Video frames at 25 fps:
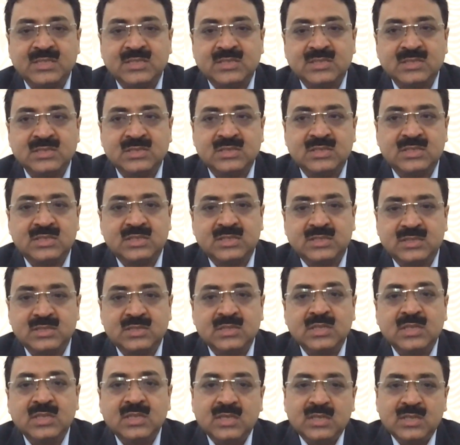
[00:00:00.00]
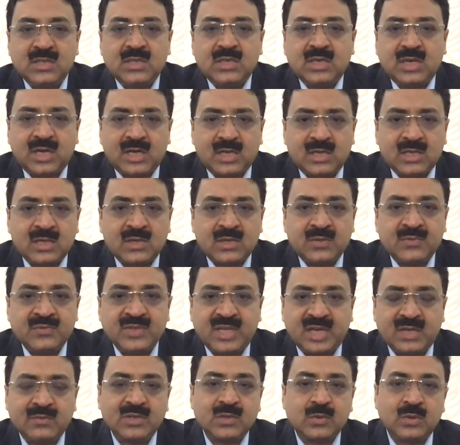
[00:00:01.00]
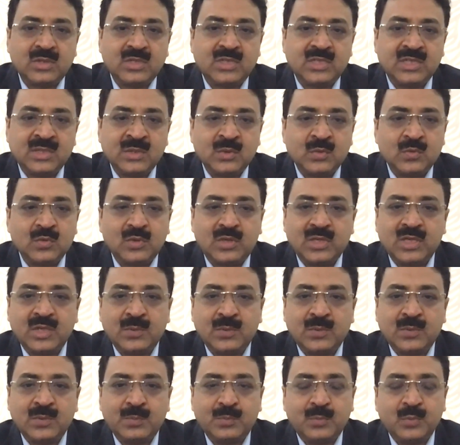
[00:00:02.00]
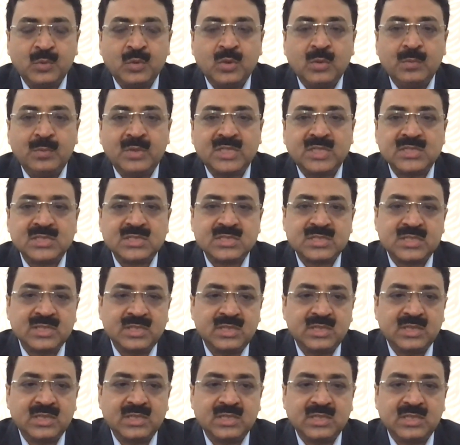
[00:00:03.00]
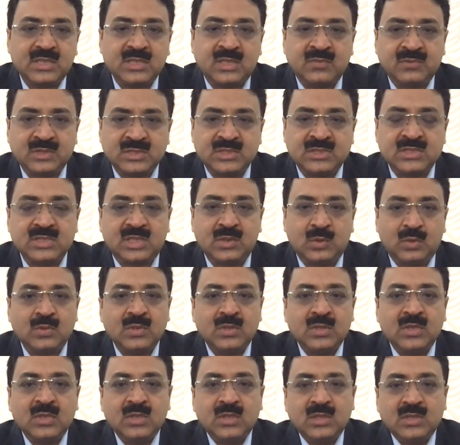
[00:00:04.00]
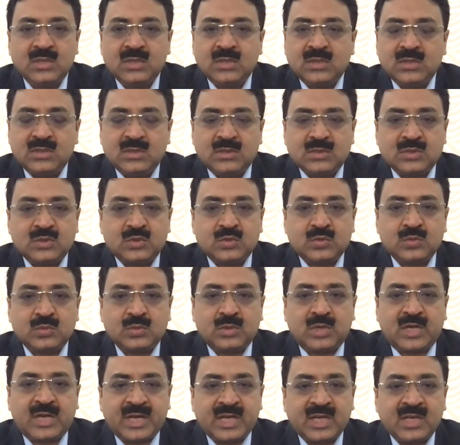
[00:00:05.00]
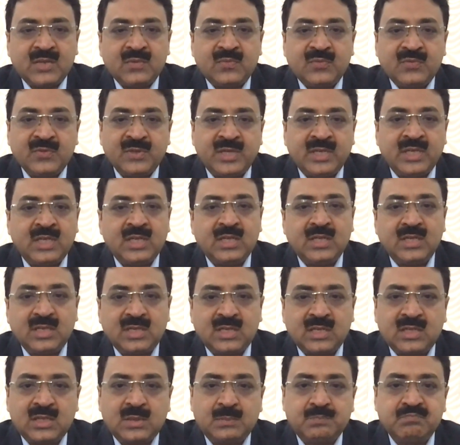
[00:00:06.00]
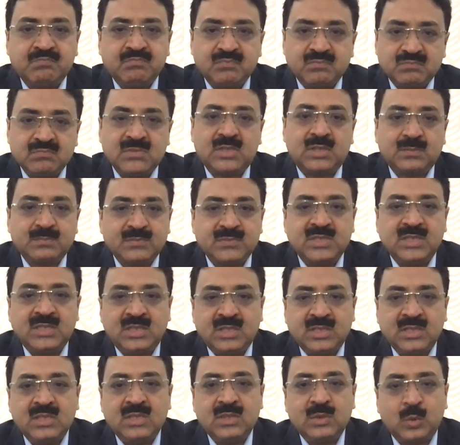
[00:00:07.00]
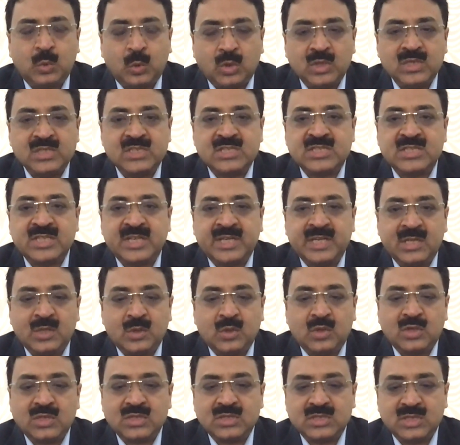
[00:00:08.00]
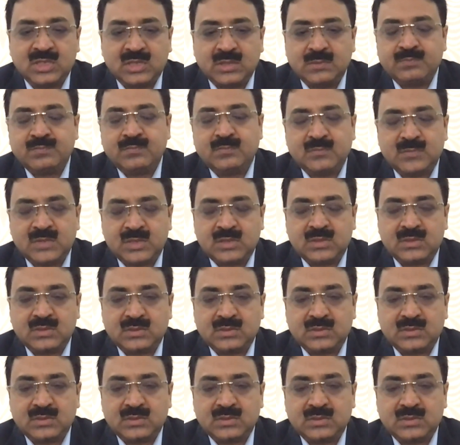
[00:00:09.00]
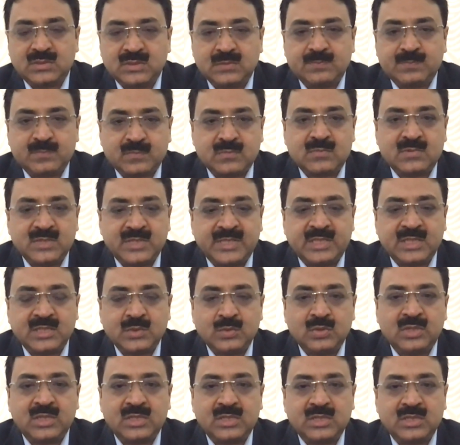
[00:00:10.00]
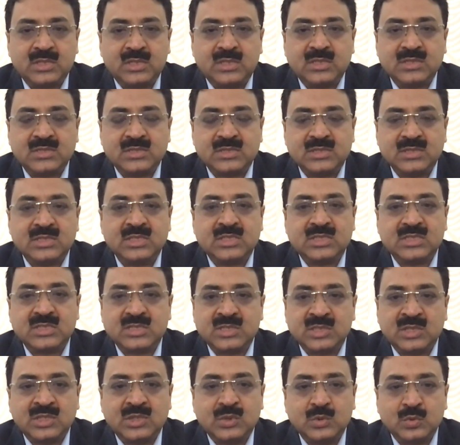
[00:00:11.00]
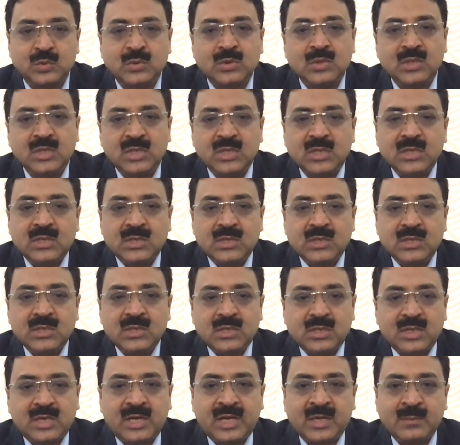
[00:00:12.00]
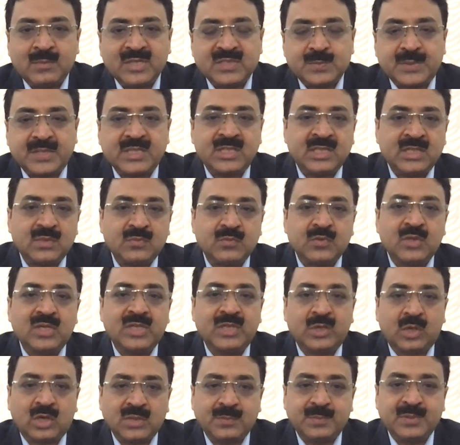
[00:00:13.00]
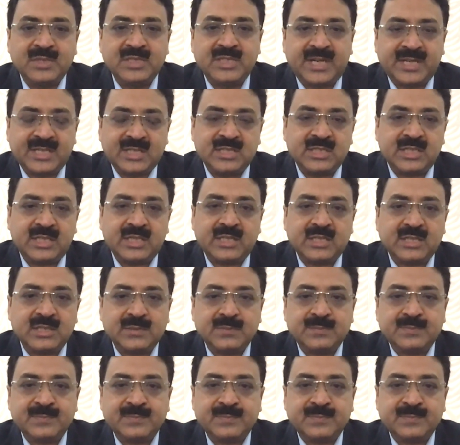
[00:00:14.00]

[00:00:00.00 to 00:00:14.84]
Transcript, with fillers: season, uh, we have a good inquiry pool, but still the conversions are low. So I feel uh, uh the wholesale or the, uh, the data you are uh, suggesting to, I am expecting it will not be that great.